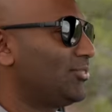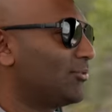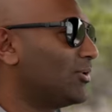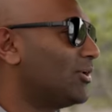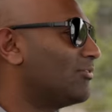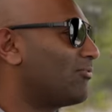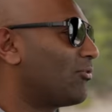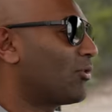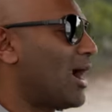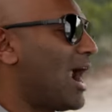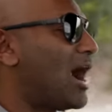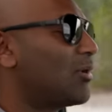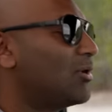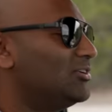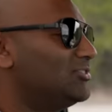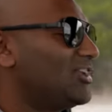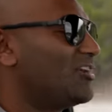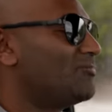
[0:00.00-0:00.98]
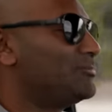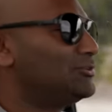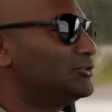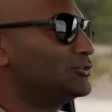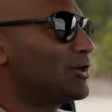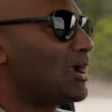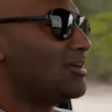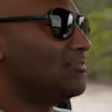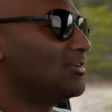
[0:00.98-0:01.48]
three or four hours I've been
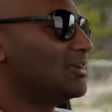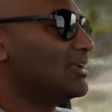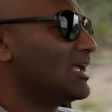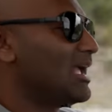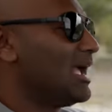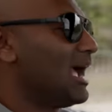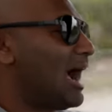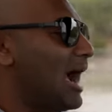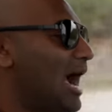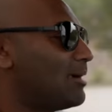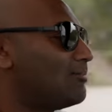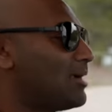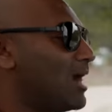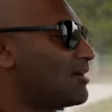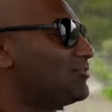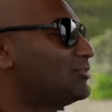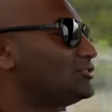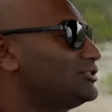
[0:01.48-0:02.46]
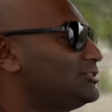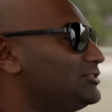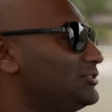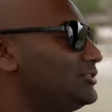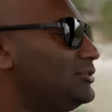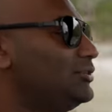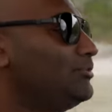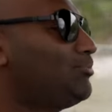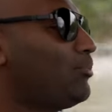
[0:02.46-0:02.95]
driving, I'm averaging
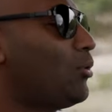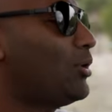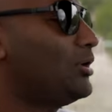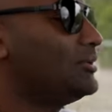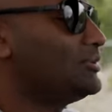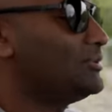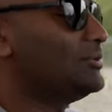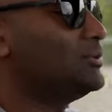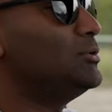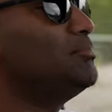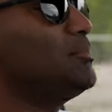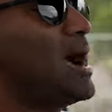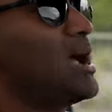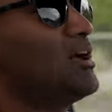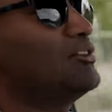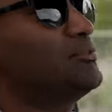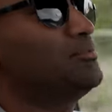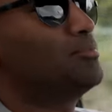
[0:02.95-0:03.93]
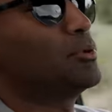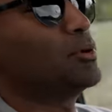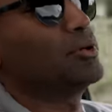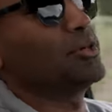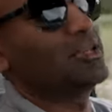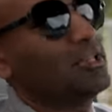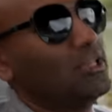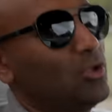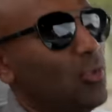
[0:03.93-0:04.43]
2.2 miles per
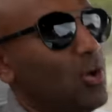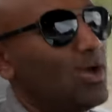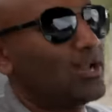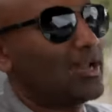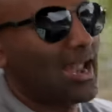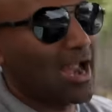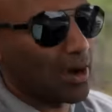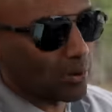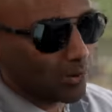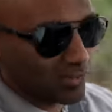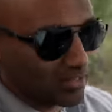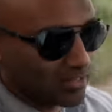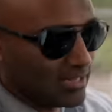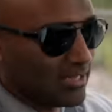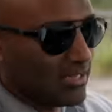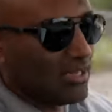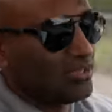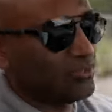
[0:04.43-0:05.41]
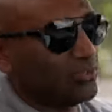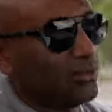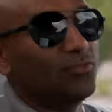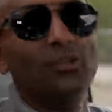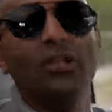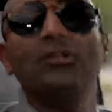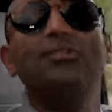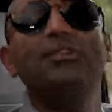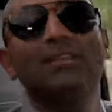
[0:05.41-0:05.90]
kilowatt hour. So if
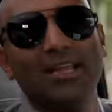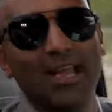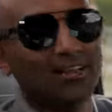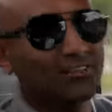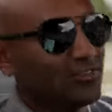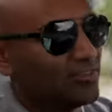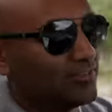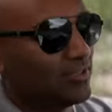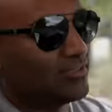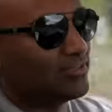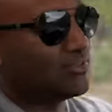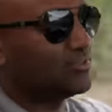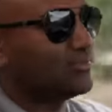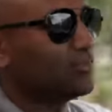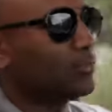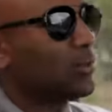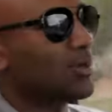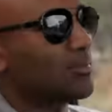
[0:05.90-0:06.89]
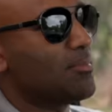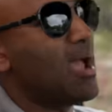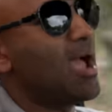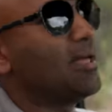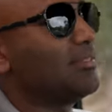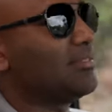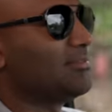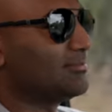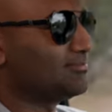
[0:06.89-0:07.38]
you live in Texas, let's do some quick
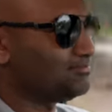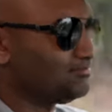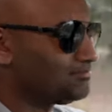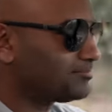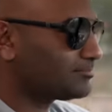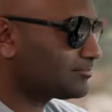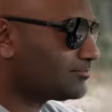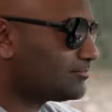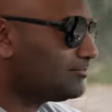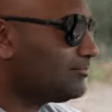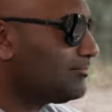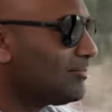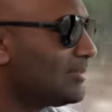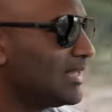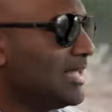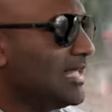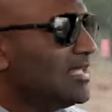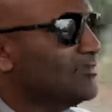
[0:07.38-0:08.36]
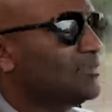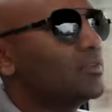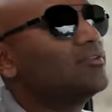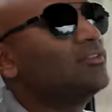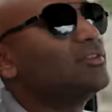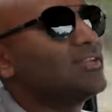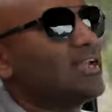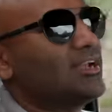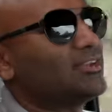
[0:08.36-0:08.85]
math. If you live
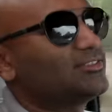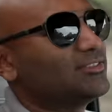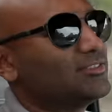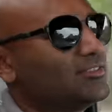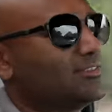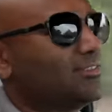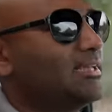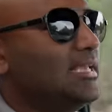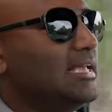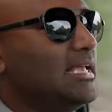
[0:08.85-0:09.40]
in Texas,